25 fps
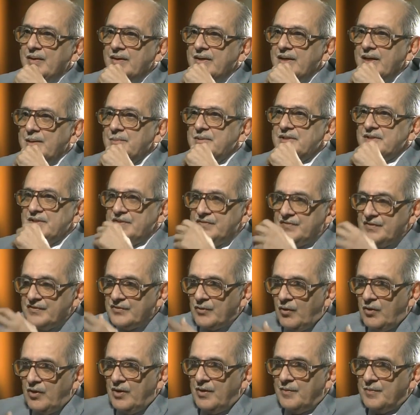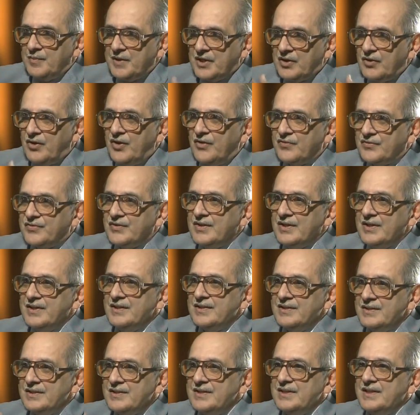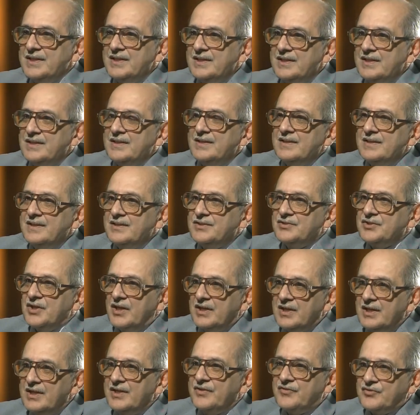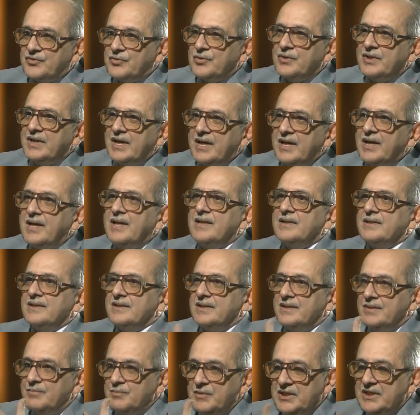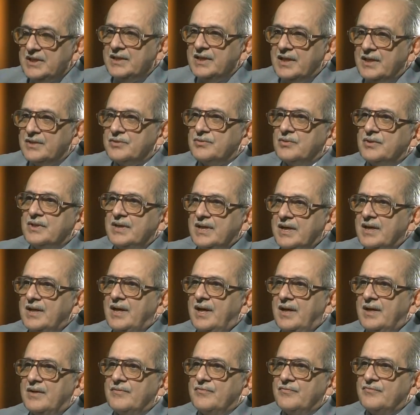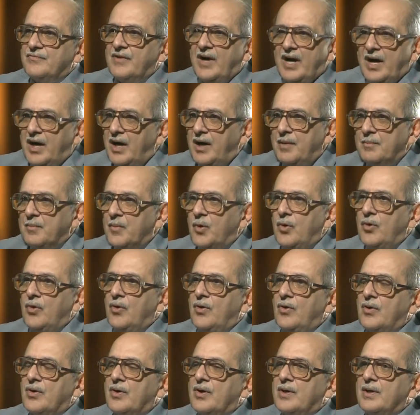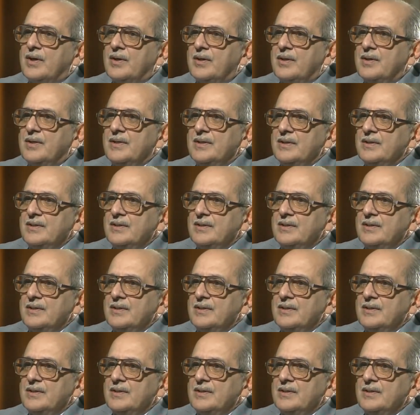I mean, this is all because the journalists today and the media today are far more